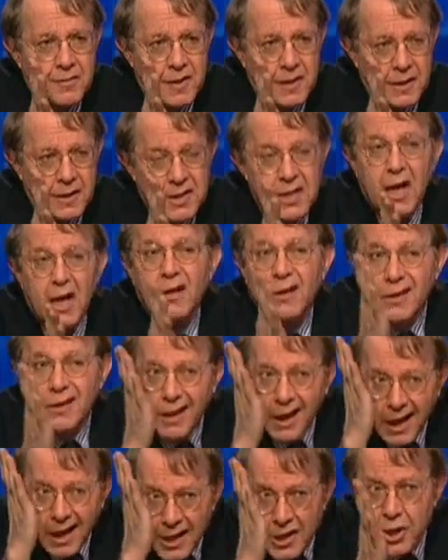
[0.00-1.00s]
of kids, a
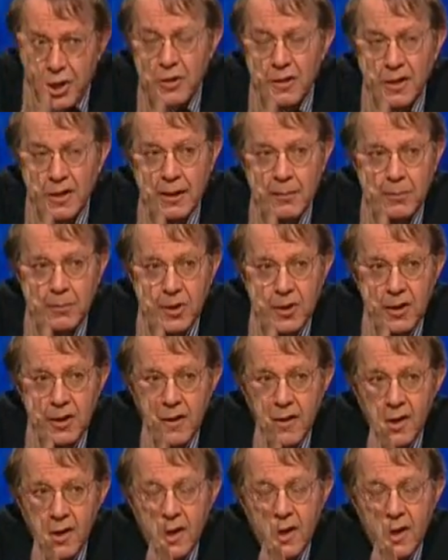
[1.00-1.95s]
larger number